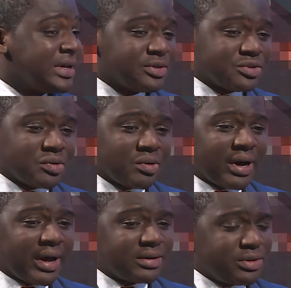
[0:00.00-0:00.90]

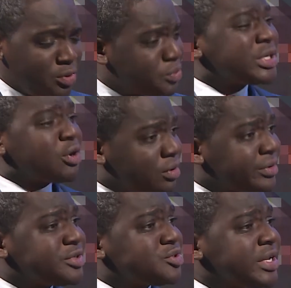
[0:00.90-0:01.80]
So you would
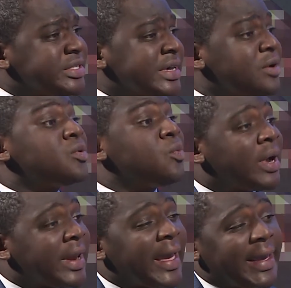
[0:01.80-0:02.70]
congratulate her on
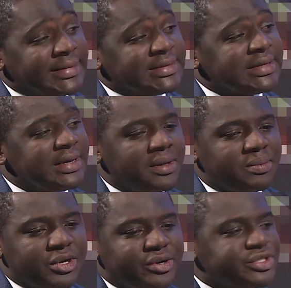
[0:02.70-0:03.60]
one hand,
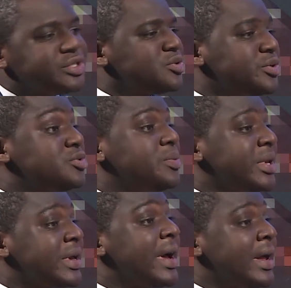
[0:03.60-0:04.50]
because she's going to
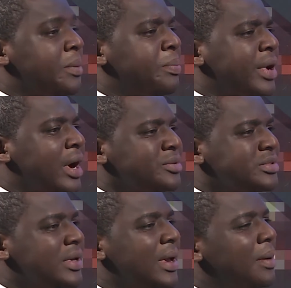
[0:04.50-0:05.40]
make Ghana proud.